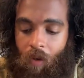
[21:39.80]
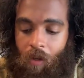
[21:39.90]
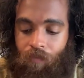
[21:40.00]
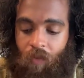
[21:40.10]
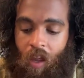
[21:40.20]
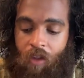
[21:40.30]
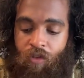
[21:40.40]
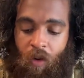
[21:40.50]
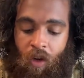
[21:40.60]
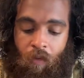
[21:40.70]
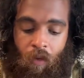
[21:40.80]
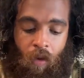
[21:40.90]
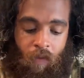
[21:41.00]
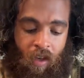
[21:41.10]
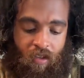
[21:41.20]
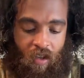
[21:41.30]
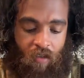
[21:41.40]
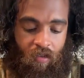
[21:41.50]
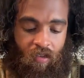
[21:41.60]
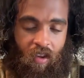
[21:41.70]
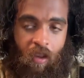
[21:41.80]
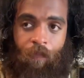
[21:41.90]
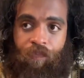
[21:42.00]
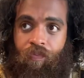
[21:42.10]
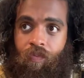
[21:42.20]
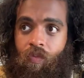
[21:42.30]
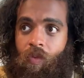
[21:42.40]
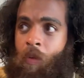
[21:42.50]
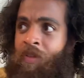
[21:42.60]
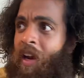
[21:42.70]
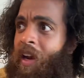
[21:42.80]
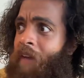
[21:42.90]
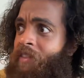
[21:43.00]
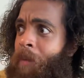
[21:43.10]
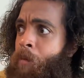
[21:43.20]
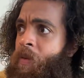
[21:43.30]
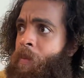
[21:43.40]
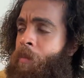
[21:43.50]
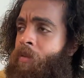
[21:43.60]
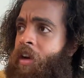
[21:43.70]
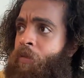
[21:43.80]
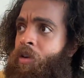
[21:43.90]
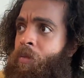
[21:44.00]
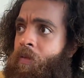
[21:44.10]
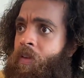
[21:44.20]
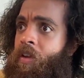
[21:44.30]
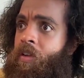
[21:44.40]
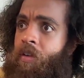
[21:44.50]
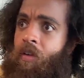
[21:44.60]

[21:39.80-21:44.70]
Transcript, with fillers: So I enjoyed it overall. If you get a chance to see it, was that a Lifetime movie, Mom, or was that a real movie?